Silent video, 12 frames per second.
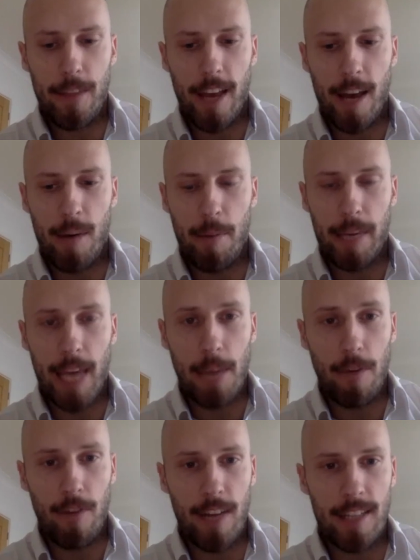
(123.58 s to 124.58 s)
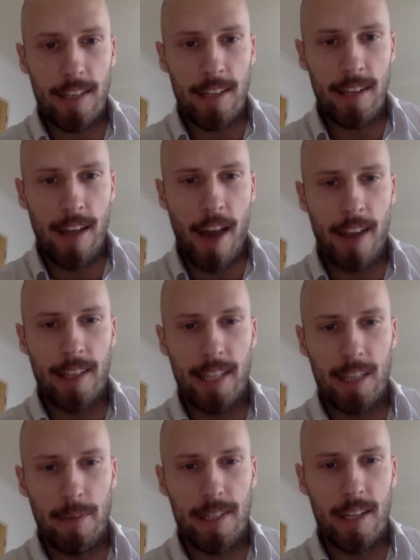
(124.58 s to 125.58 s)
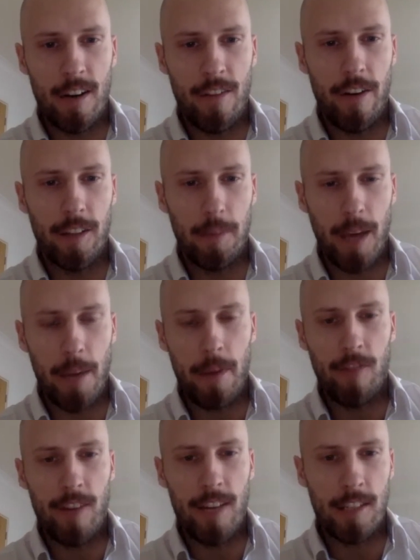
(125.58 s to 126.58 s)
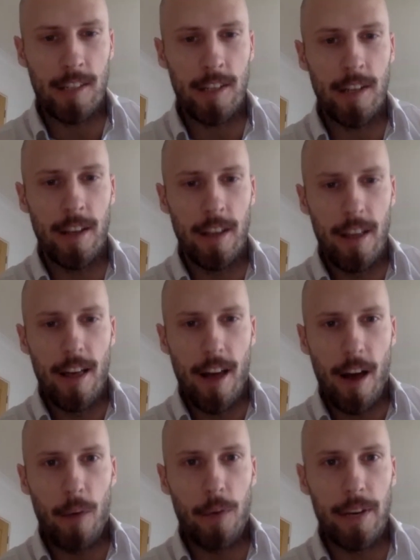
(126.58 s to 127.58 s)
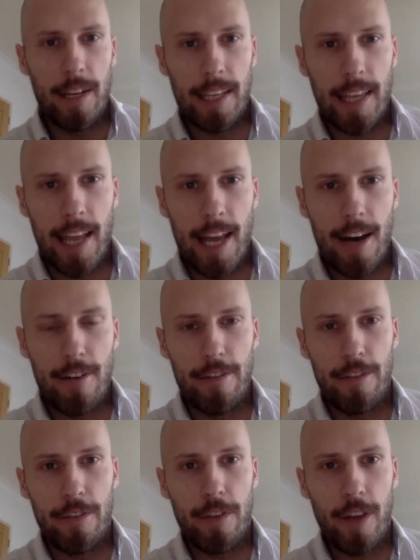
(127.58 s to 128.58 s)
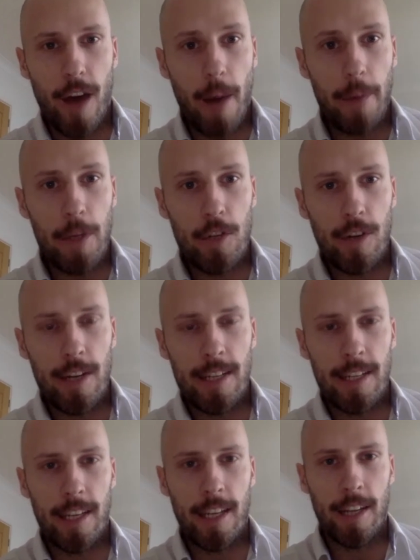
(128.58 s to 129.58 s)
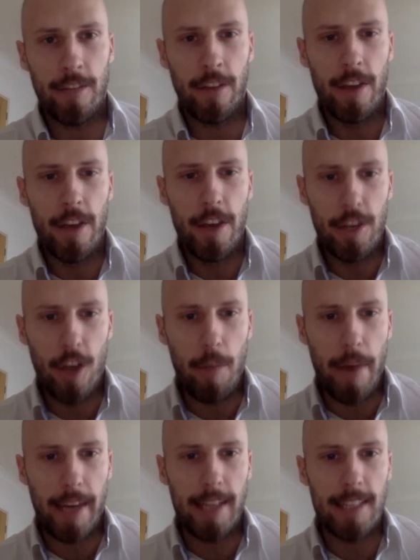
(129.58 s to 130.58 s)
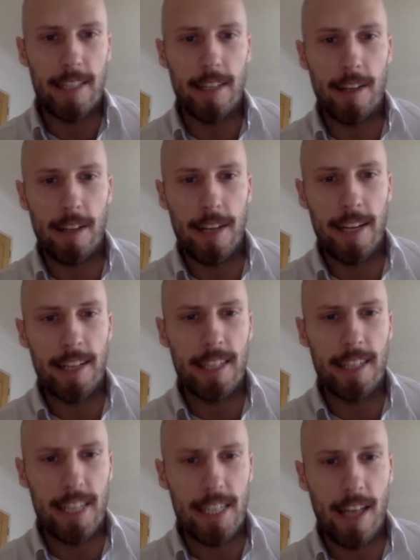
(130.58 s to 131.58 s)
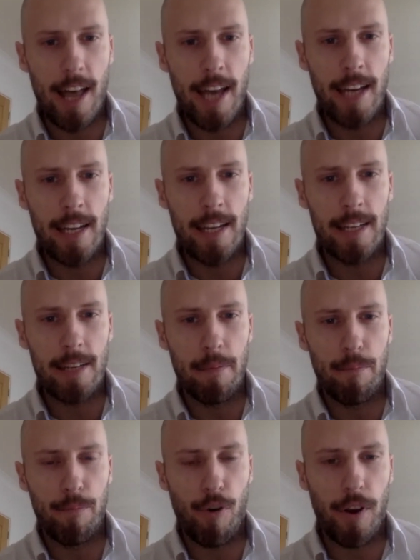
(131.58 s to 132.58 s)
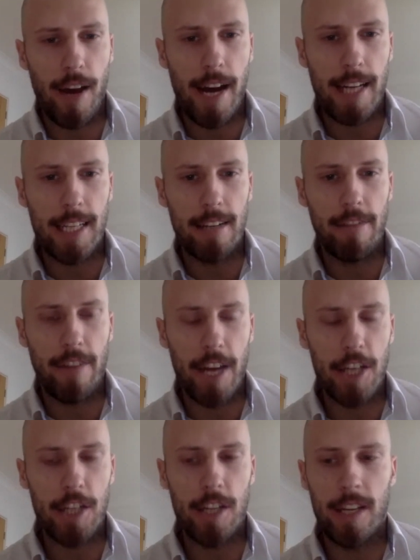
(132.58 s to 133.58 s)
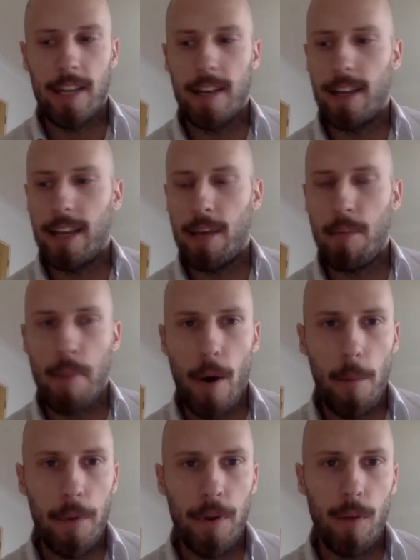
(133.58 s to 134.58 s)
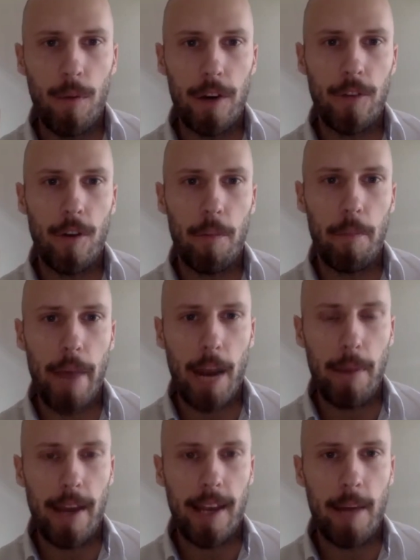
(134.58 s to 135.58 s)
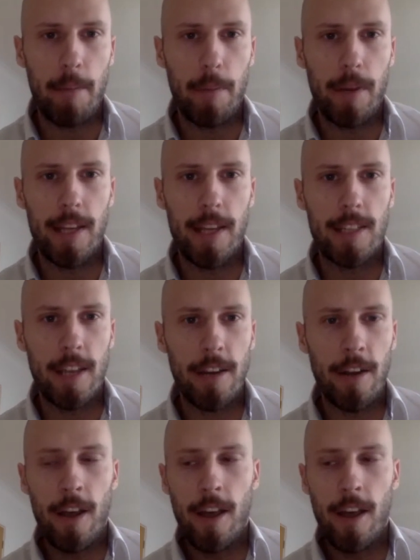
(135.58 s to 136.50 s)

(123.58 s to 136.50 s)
um, I became a resident. And I said to myself, after becoming a resident, I wanted to get out of carpentry and kind of go back into into design and product and fashion. And in Melbourne, I worked for a backpack company, so